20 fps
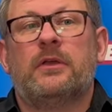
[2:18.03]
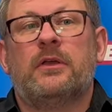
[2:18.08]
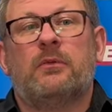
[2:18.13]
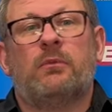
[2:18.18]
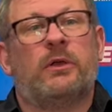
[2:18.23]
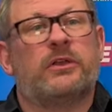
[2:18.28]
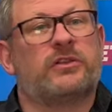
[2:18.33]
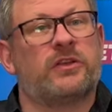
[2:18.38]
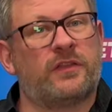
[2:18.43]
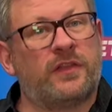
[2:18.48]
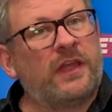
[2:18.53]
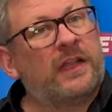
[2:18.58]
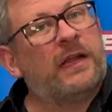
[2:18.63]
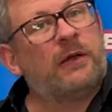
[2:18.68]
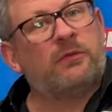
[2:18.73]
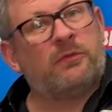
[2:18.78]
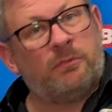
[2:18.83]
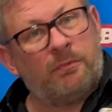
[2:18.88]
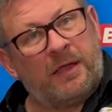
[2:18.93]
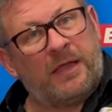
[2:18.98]
which I think that
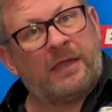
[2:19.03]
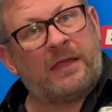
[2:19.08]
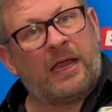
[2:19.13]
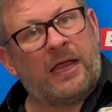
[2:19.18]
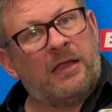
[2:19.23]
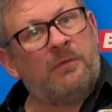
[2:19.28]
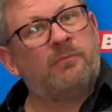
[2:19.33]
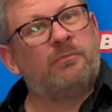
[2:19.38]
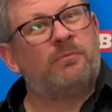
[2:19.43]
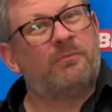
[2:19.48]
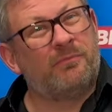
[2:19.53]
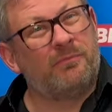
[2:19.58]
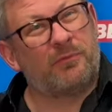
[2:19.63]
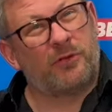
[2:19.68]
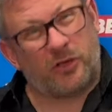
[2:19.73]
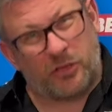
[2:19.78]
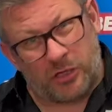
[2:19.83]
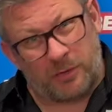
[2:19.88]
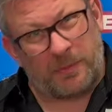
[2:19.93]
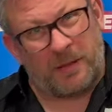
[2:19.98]
was a big game,
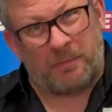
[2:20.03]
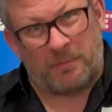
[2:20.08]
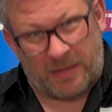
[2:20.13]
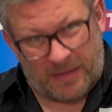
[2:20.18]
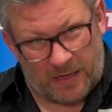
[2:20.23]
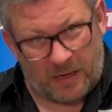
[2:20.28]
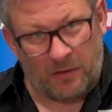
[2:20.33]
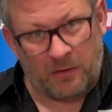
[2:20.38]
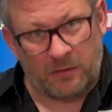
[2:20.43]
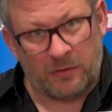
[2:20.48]
could have been bigger,